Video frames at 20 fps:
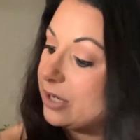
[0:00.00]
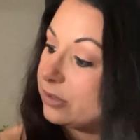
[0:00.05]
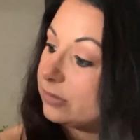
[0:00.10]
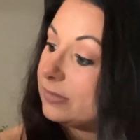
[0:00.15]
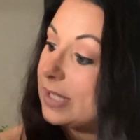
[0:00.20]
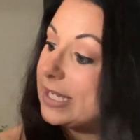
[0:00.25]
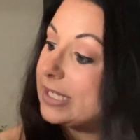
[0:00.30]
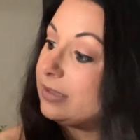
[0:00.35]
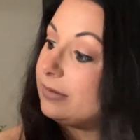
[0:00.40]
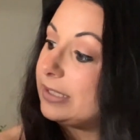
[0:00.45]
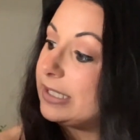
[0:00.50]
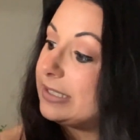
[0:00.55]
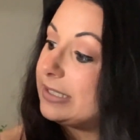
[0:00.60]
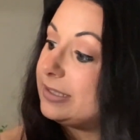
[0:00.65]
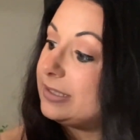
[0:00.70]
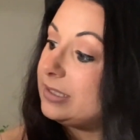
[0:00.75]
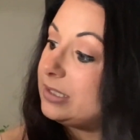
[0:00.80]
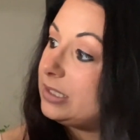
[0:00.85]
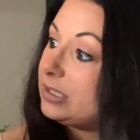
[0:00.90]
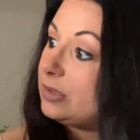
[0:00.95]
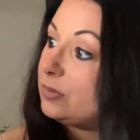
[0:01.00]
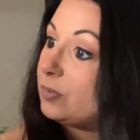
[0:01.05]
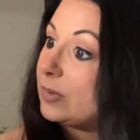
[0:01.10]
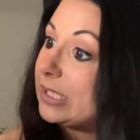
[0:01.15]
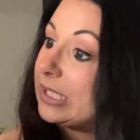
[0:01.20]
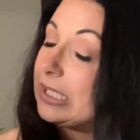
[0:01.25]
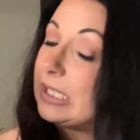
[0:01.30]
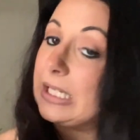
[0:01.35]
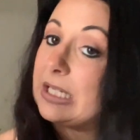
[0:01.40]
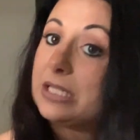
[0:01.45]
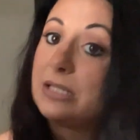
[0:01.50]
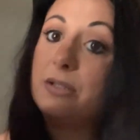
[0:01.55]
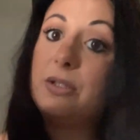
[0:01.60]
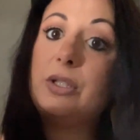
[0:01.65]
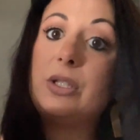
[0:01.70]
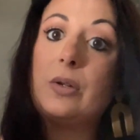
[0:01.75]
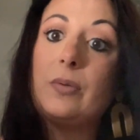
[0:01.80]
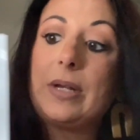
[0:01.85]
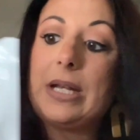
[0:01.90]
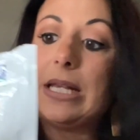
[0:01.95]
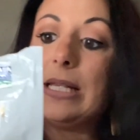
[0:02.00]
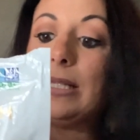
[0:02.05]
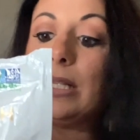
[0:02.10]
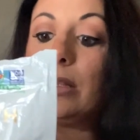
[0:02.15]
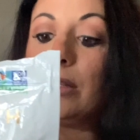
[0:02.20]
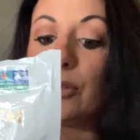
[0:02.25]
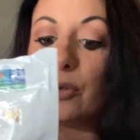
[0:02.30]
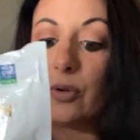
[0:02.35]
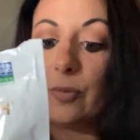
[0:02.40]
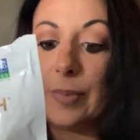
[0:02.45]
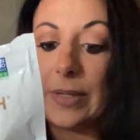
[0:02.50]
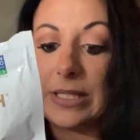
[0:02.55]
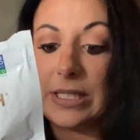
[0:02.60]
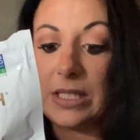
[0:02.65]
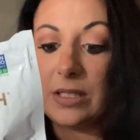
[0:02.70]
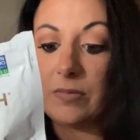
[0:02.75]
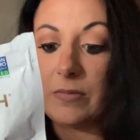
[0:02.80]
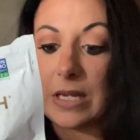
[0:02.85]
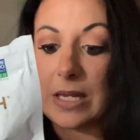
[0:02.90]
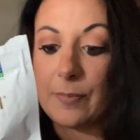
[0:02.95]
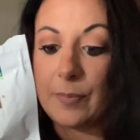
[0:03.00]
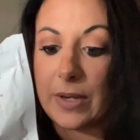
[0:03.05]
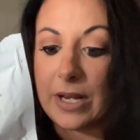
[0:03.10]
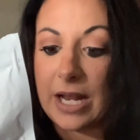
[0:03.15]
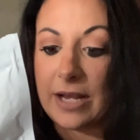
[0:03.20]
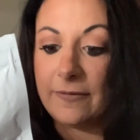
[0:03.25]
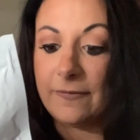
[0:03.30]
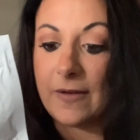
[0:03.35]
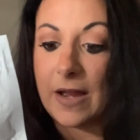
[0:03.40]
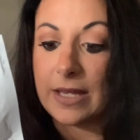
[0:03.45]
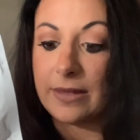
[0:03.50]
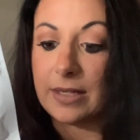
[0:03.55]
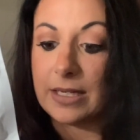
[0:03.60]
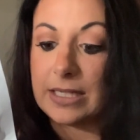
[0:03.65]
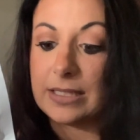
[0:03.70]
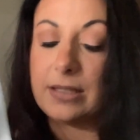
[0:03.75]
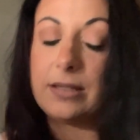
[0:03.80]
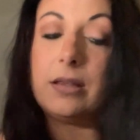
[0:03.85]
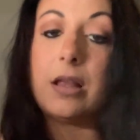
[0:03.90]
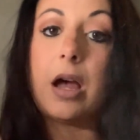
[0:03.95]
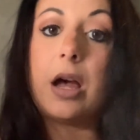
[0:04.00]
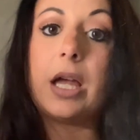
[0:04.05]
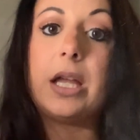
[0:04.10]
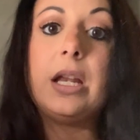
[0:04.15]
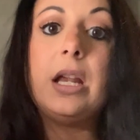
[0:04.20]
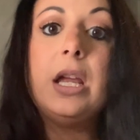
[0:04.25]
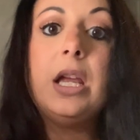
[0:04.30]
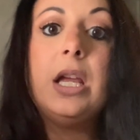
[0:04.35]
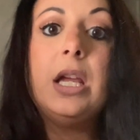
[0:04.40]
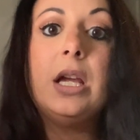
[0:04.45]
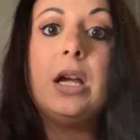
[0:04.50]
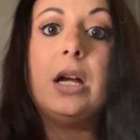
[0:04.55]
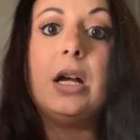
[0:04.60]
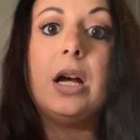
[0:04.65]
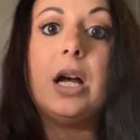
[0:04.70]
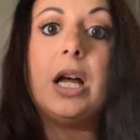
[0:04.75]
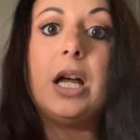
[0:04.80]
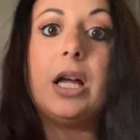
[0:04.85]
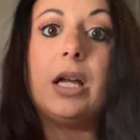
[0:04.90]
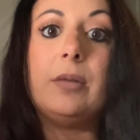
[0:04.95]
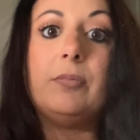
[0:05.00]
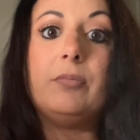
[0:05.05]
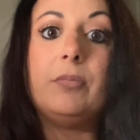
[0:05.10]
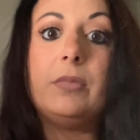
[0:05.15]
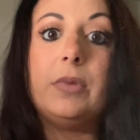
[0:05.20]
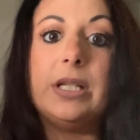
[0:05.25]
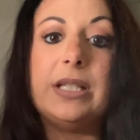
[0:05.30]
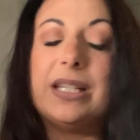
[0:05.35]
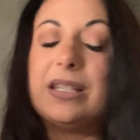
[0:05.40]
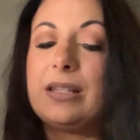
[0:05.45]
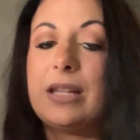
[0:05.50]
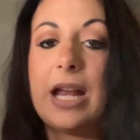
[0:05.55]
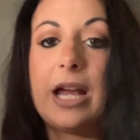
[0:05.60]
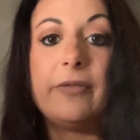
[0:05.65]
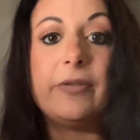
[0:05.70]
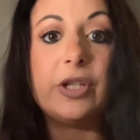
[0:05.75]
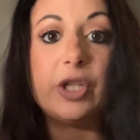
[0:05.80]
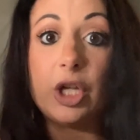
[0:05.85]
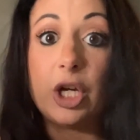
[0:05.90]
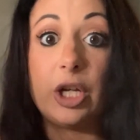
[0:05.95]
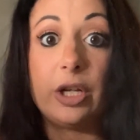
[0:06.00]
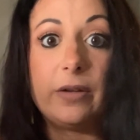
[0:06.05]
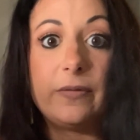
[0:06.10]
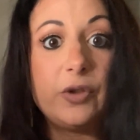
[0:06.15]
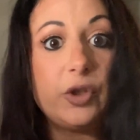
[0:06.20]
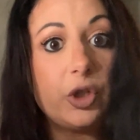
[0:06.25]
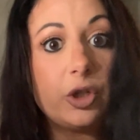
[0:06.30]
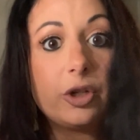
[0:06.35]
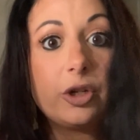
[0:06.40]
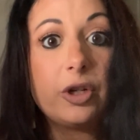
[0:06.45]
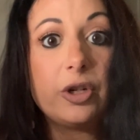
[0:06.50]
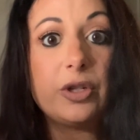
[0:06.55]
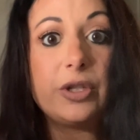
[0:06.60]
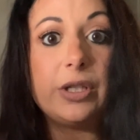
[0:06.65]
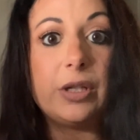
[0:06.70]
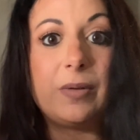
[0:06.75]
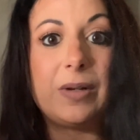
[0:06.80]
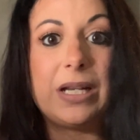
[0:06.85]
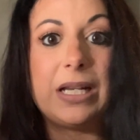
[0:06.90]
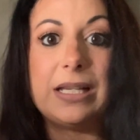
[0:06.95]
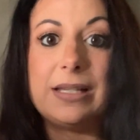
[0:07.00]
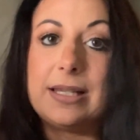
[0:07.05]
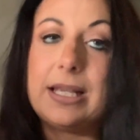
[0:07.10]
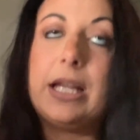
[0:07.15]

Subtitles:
are lightly sweetened, so it is a little bit sweet, but I find that it's not, it doesn't have a ton of sugar, so it is a